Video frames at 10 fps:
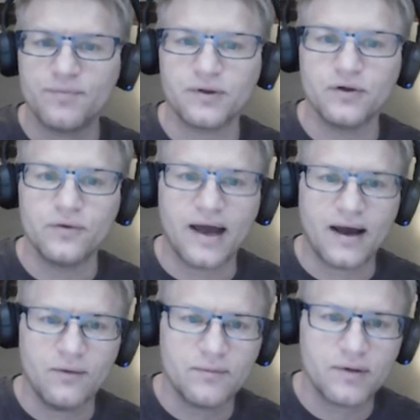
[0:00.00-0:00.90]
with blue
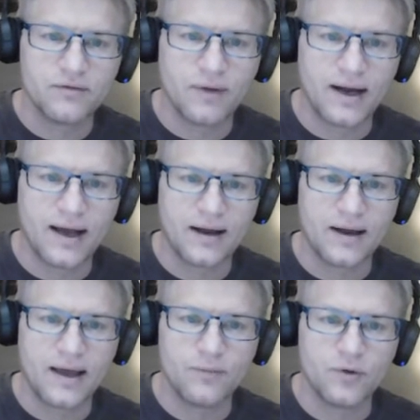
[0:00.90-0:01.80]
now, because why not
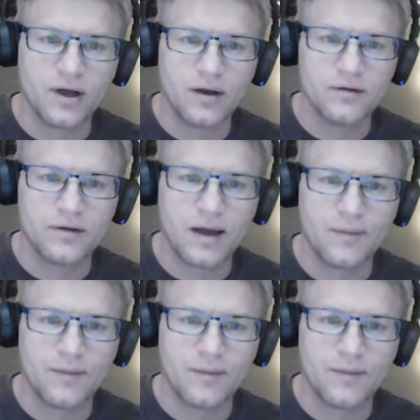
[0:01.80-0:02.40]
add more colors?